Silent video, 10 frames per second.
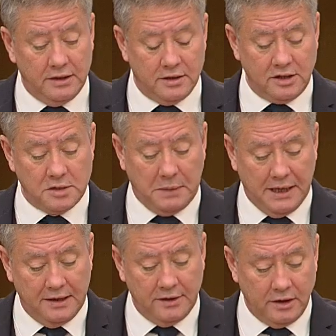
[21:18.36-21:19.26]
need to
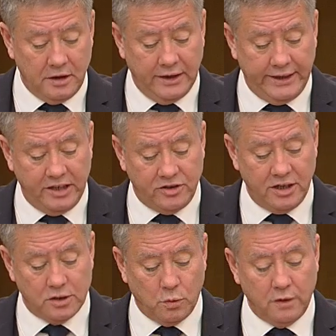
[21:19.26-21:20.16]
expand our
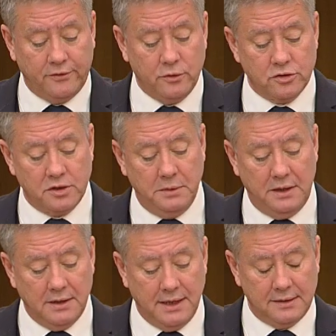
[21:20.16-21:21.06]
NHS workforce to
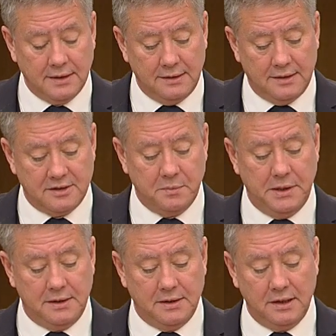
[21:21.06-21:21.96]
meet that
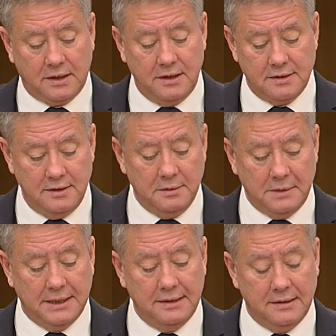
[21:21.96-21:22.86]
anticipated increase in
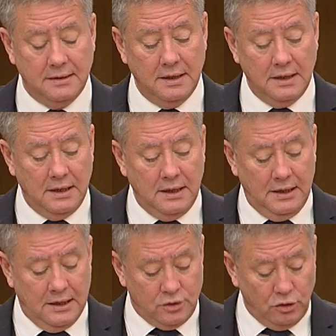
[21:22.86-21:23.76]
demand.
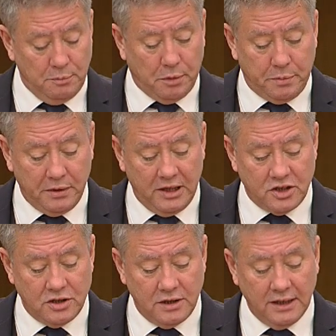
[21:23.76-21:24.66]
As the only
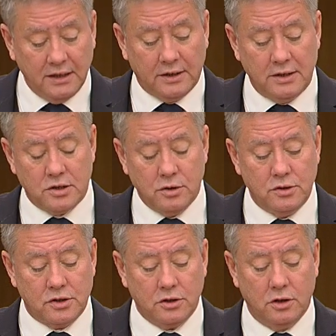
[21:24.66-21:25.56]
population increase
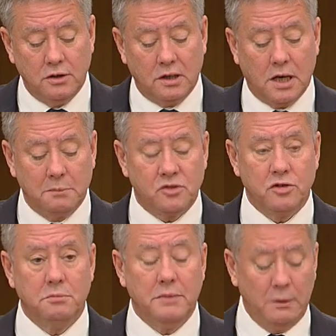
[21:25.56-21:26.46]
though in Scotland comes
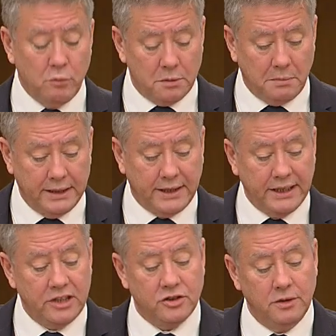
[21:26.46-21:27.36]
from inward
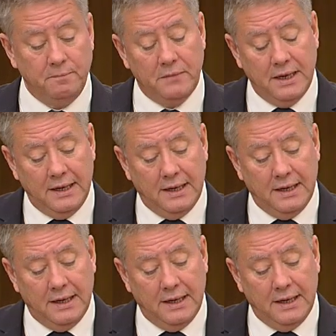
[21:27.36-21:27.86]
migration,